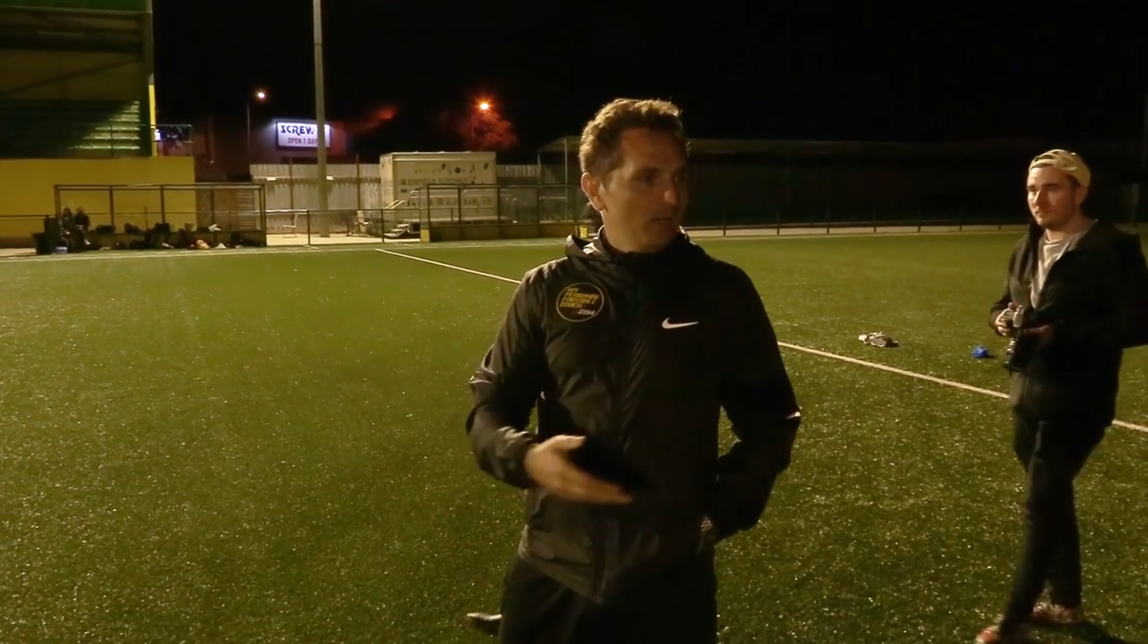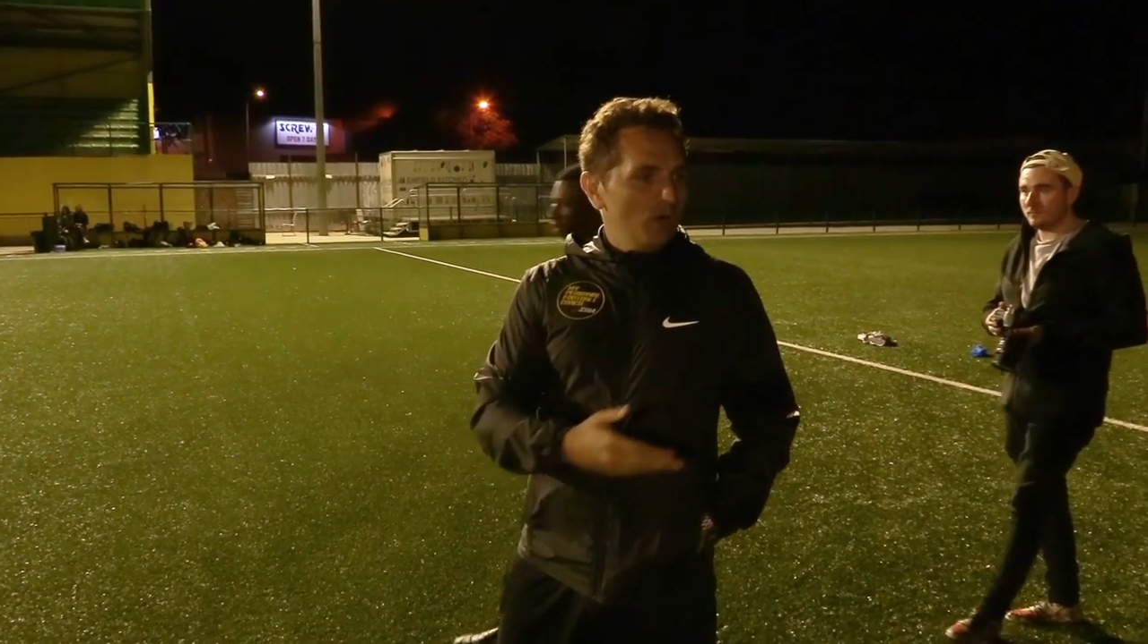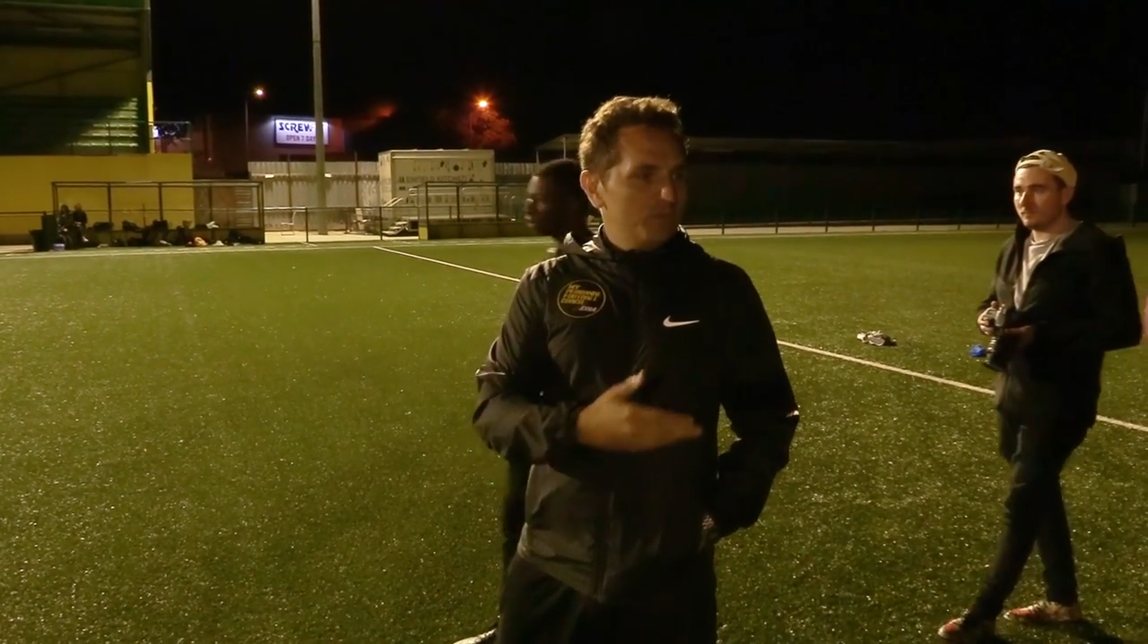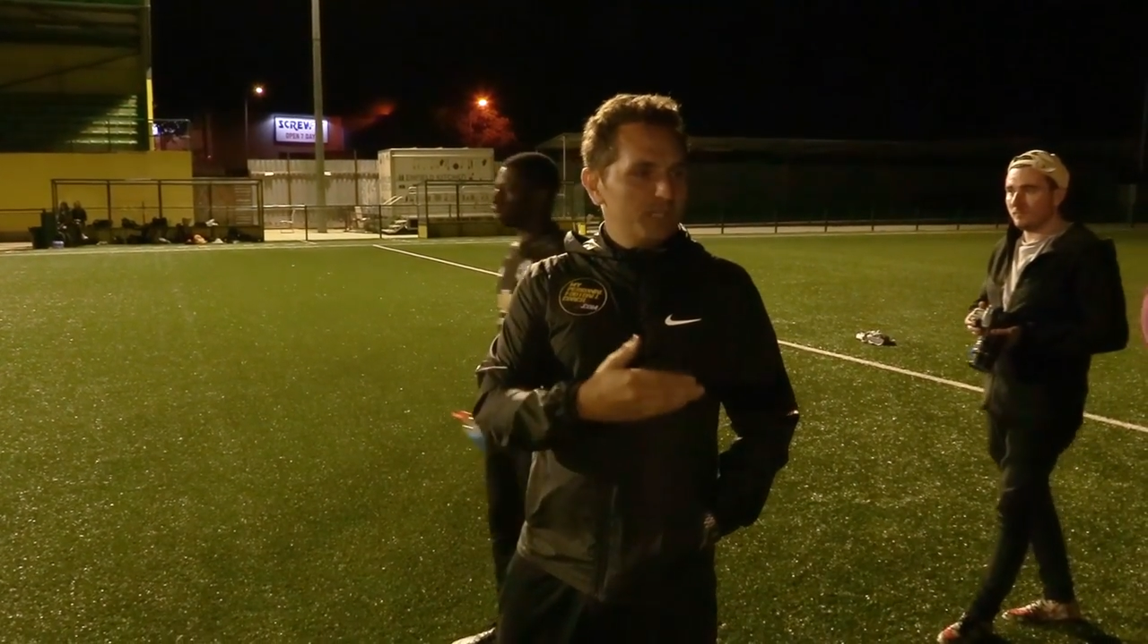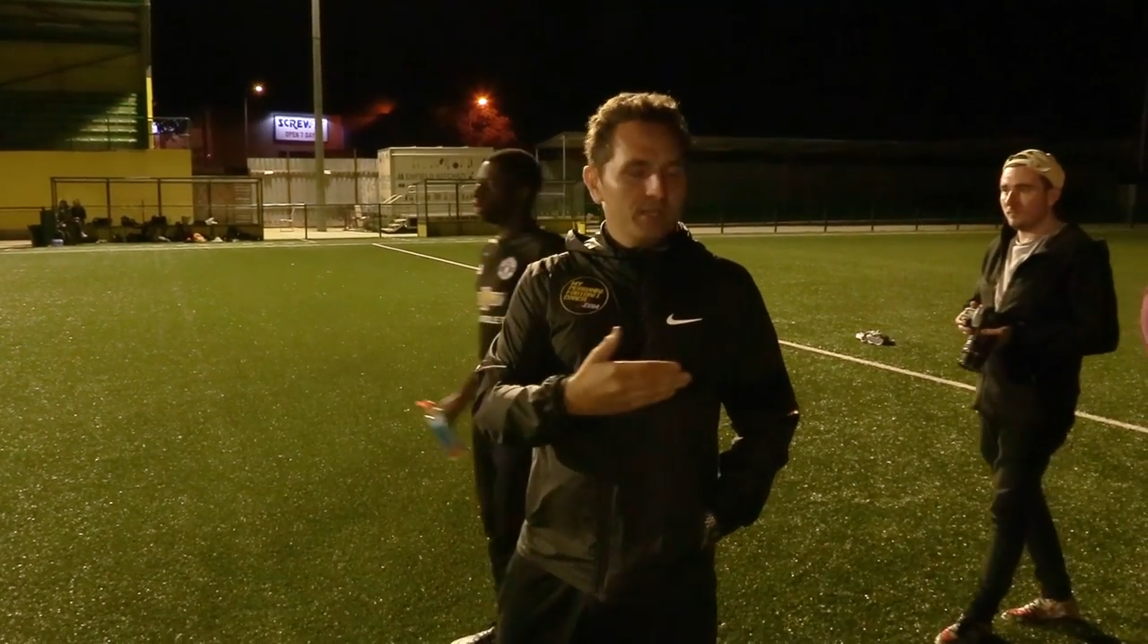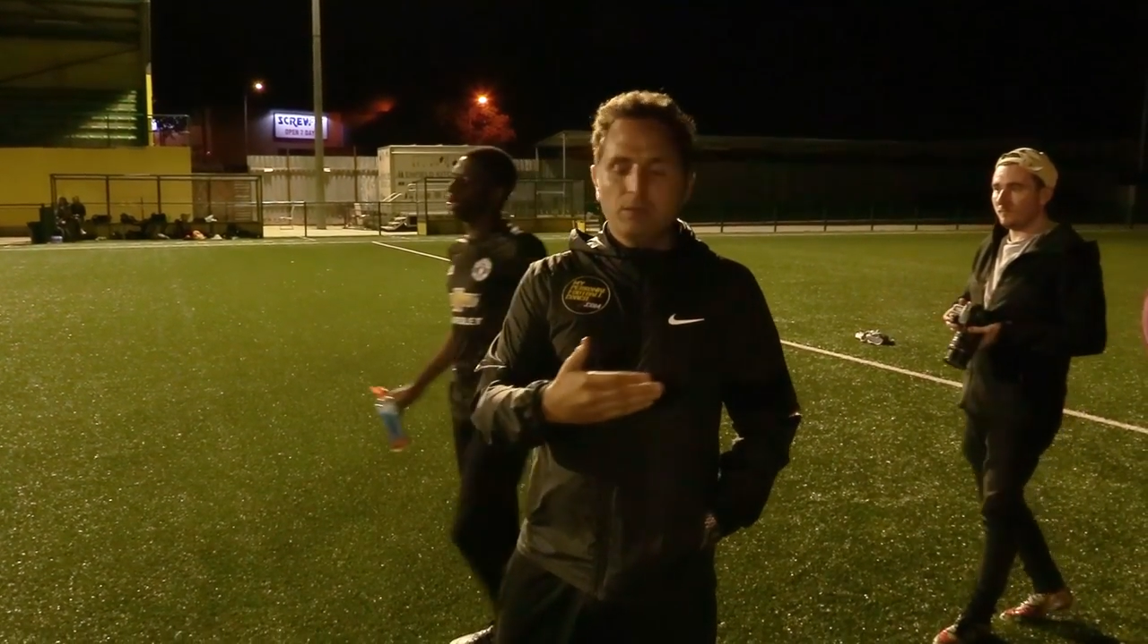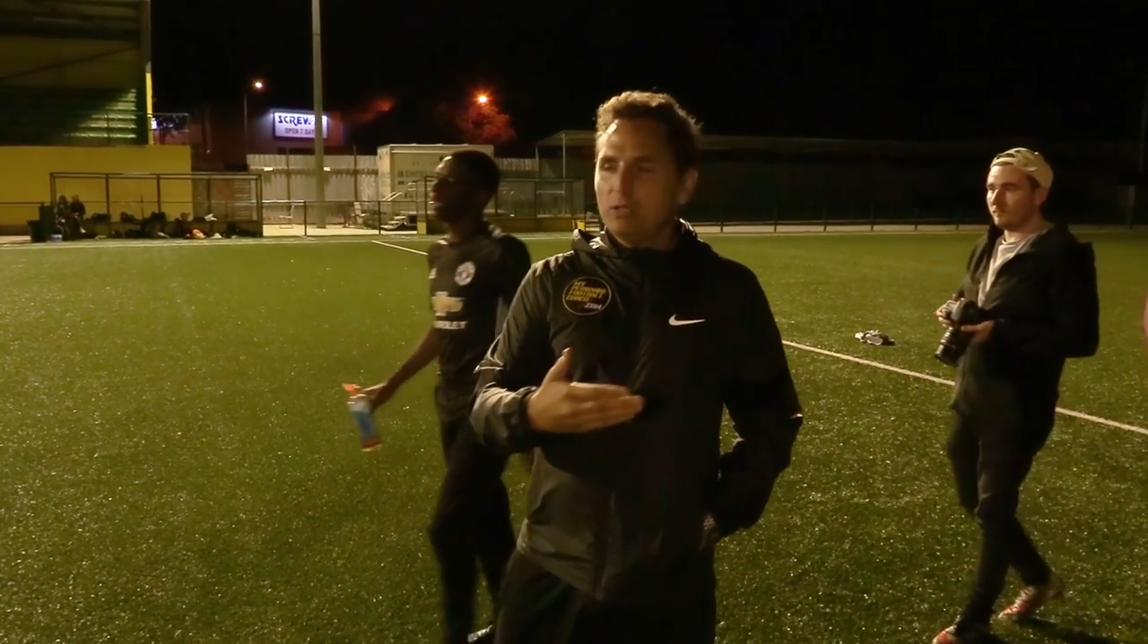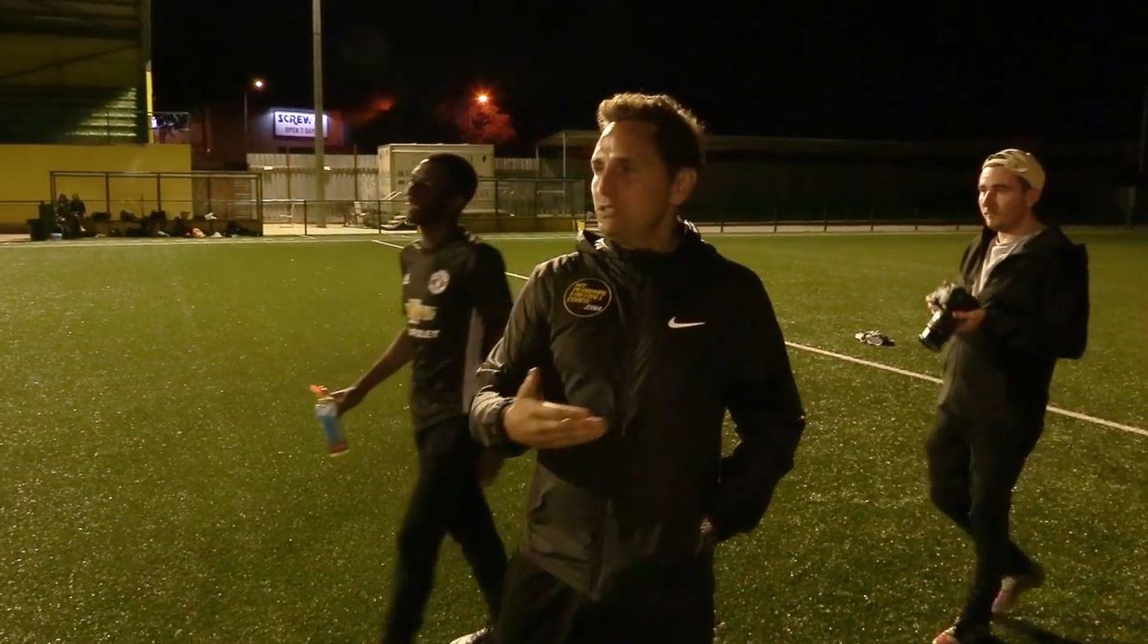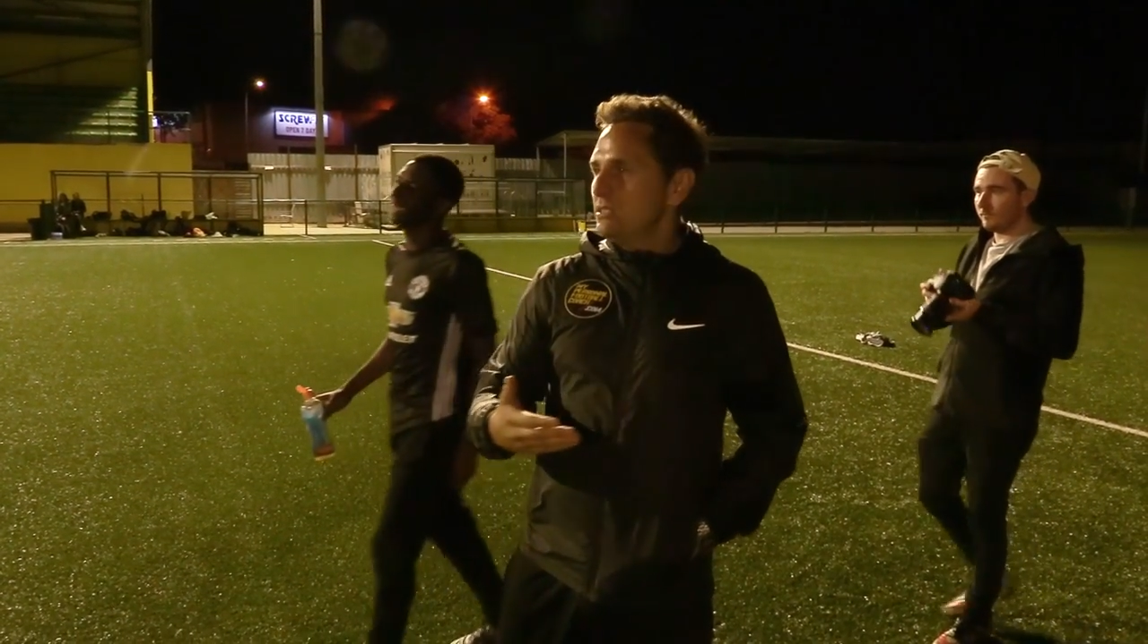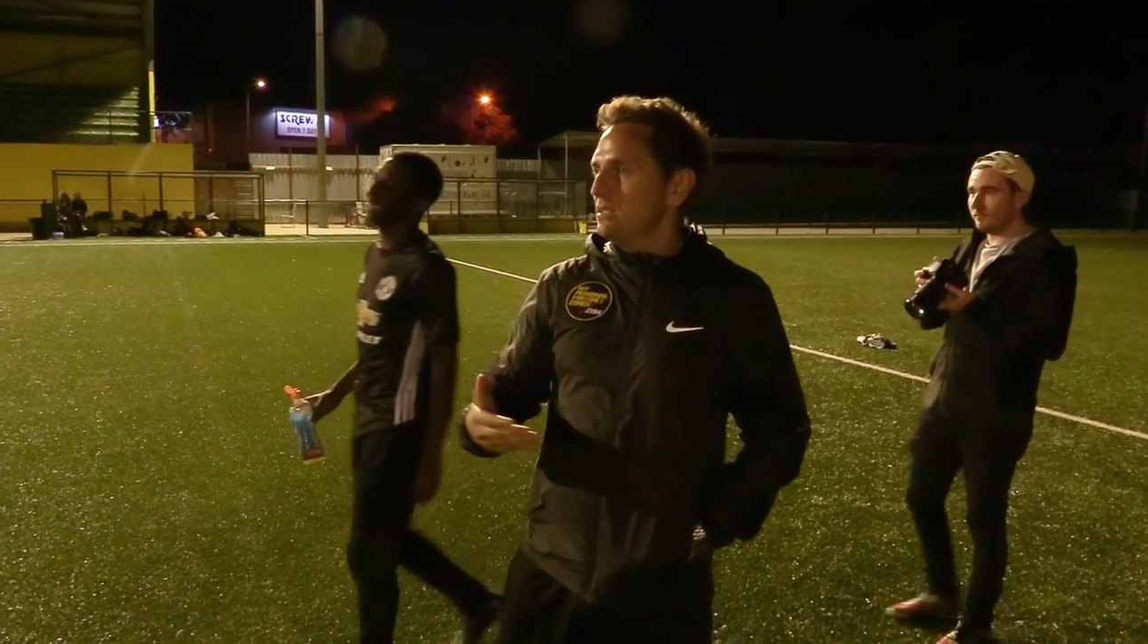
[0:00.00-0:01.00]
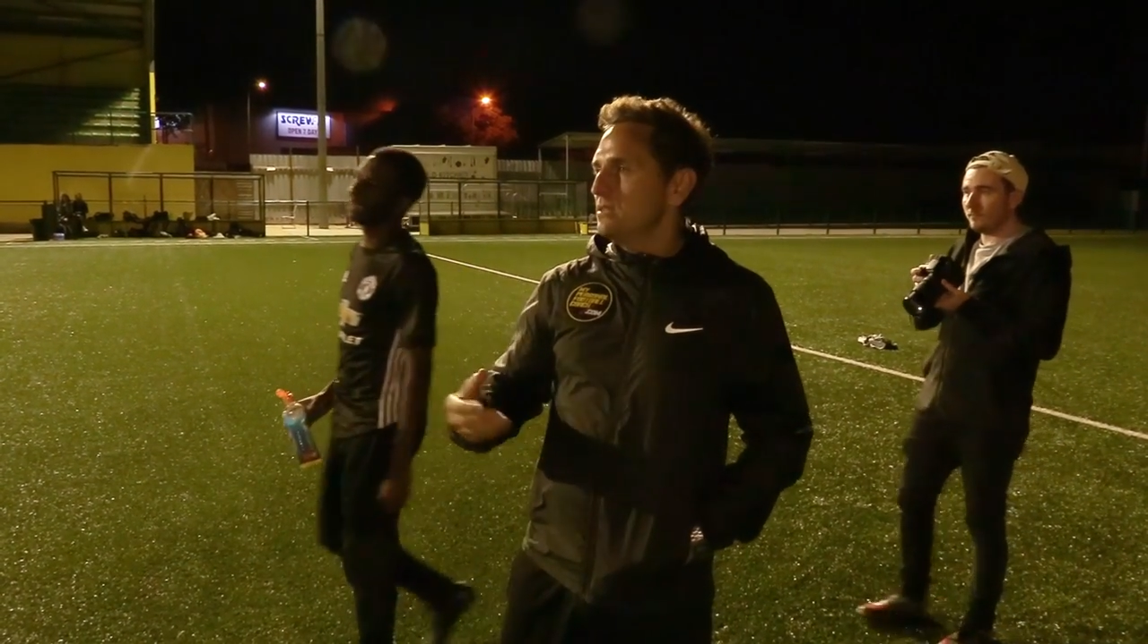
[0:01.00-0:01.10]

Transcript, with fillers: obviously because